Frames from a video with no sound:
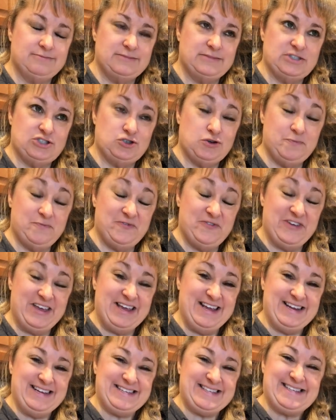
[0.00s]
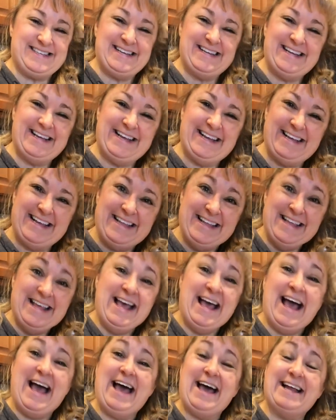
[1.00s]
shrimp fajitas.
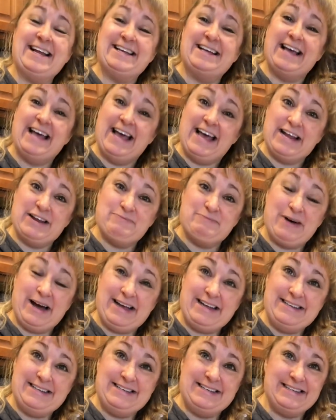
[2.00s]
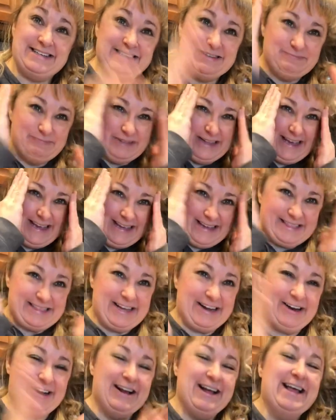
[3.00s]
had a mind blank
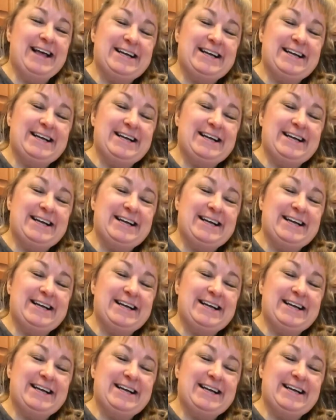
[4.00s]
there.